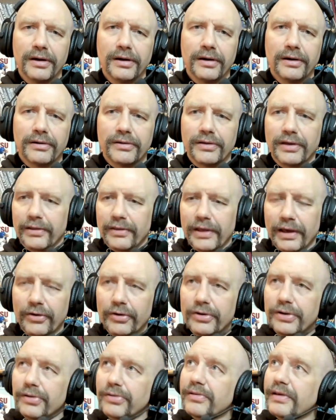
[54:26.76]
They
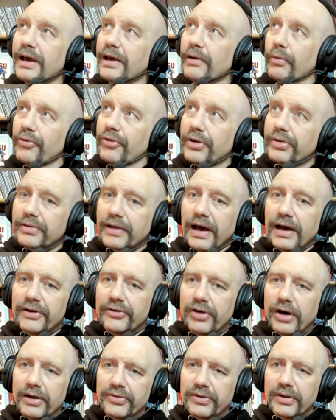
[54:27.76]
couldn't say, well, this guy
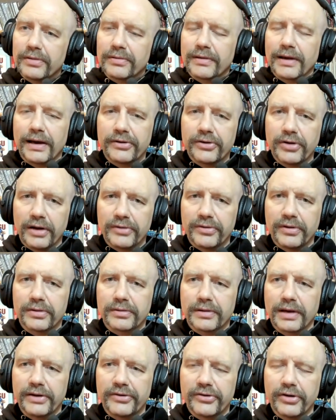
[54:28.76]
taught this guy taught this
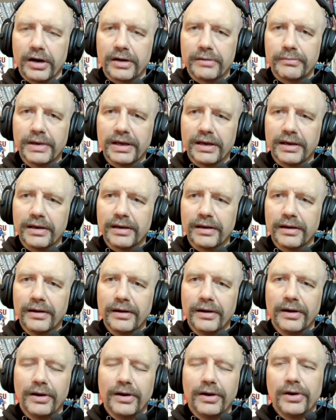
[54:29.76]
guy taught me.
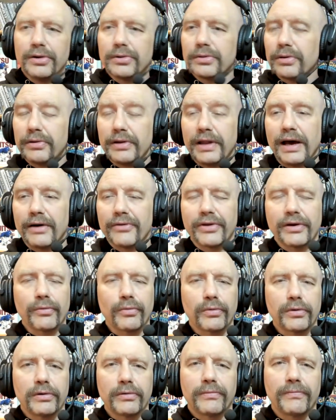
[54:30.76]
So now they
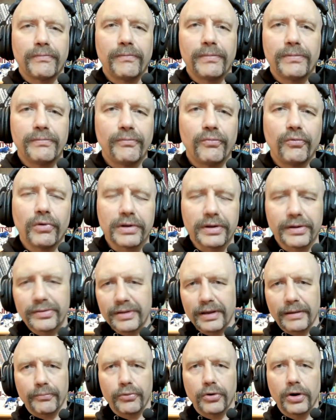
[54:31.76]
were releasing
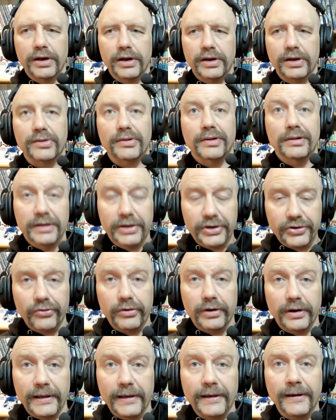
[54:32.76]
products
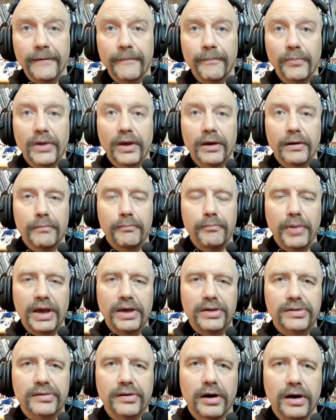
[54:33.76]
literally
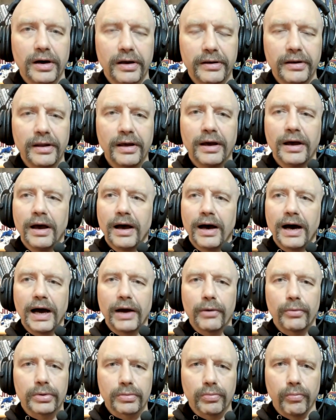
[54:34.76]
based on, I
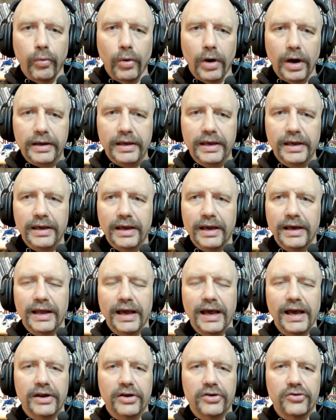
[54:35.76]
was walking and I
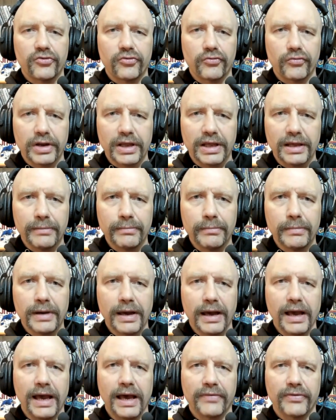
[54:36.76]
had a dream
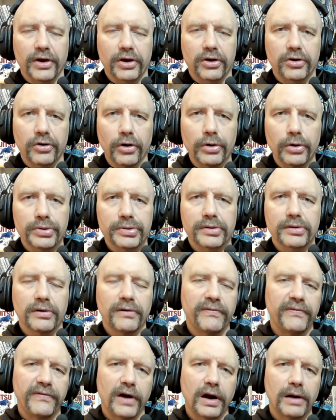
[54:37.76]
and the ghost of
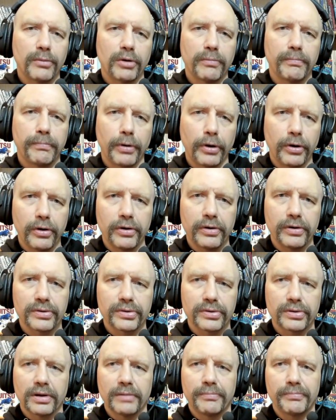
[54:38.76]
Farmer Burns
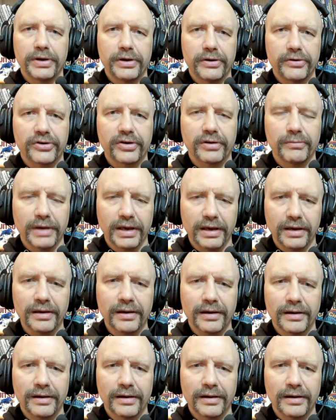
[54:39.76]
appeared to me.